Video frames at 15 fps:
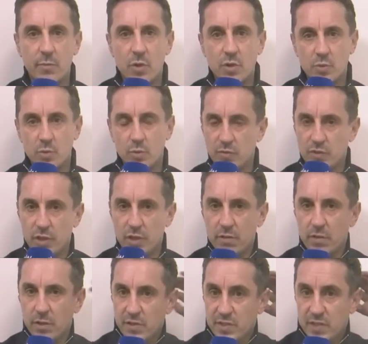Watched Wolves earlier
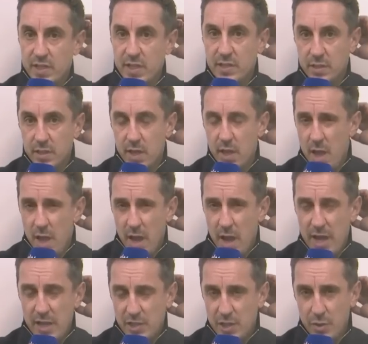on the season.
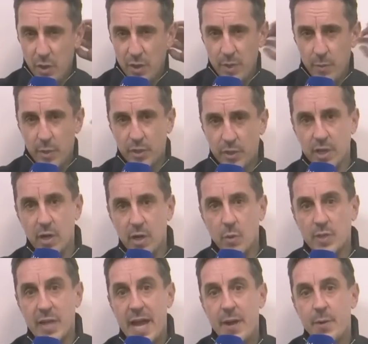I actually thought they were going to go
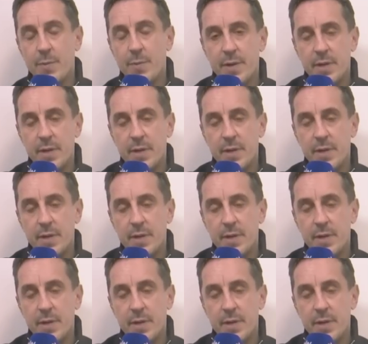down.